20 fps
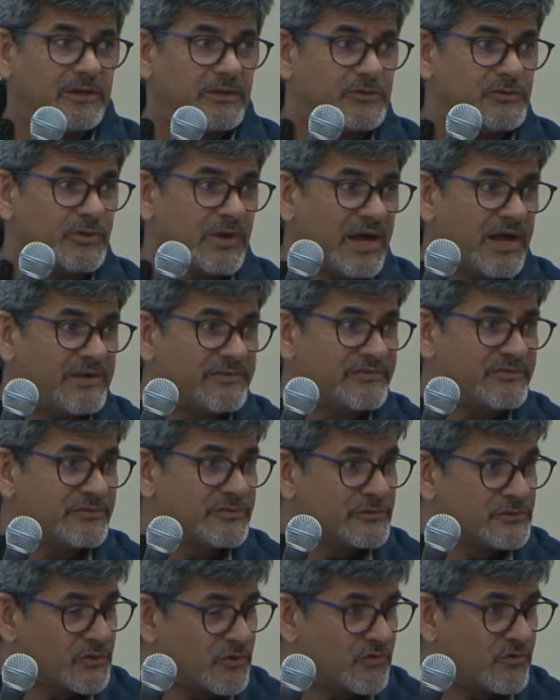you
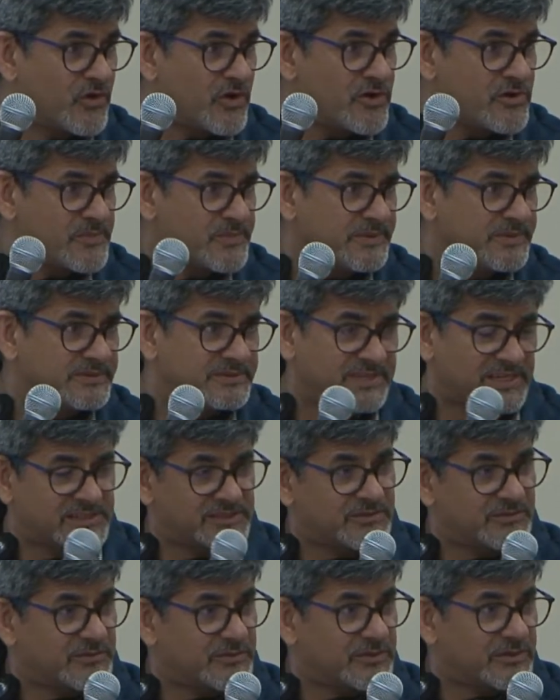have the verb
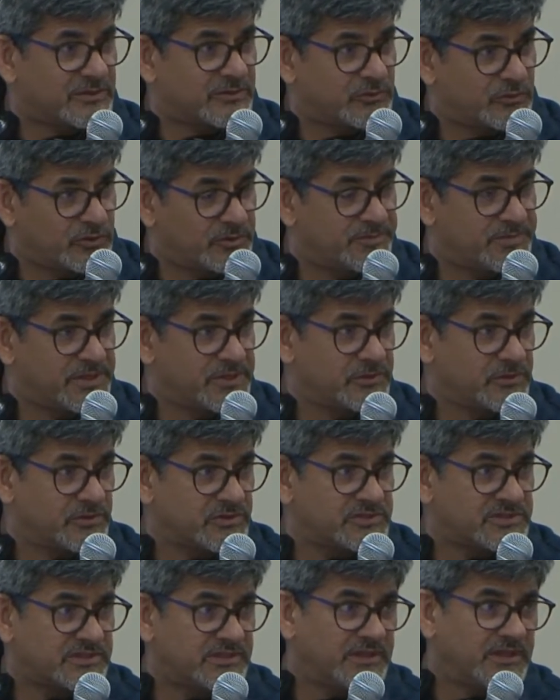that could be
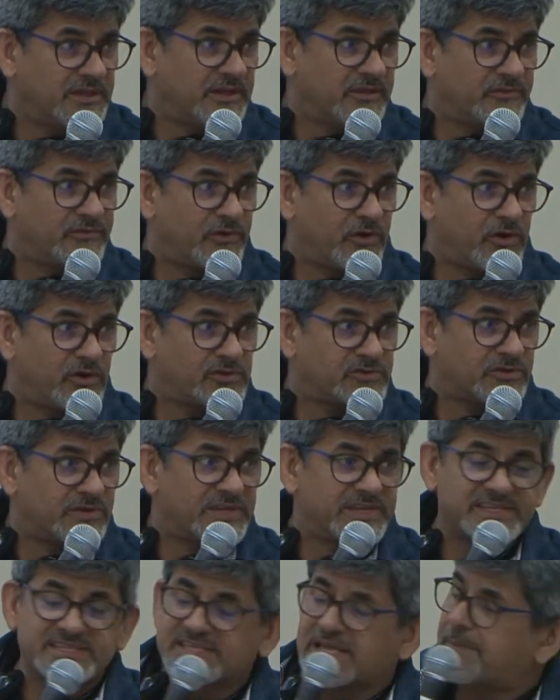used for the
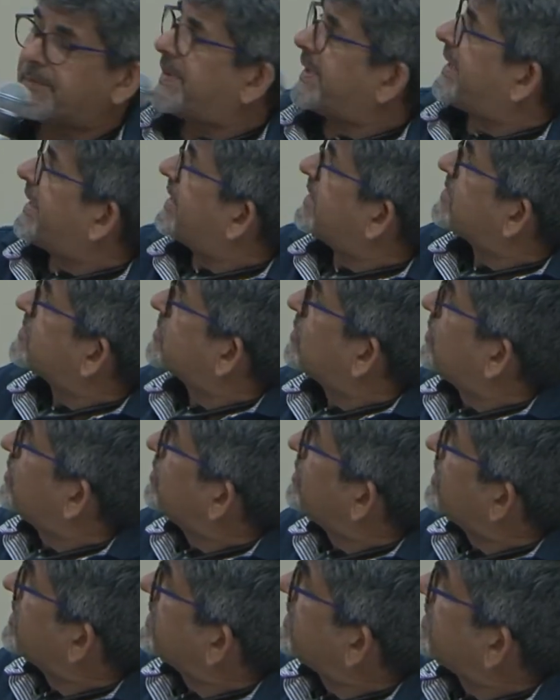XAPI.
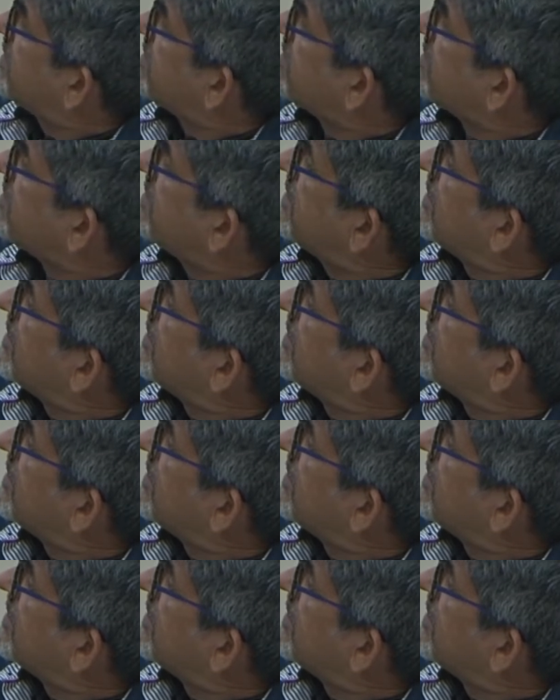So here,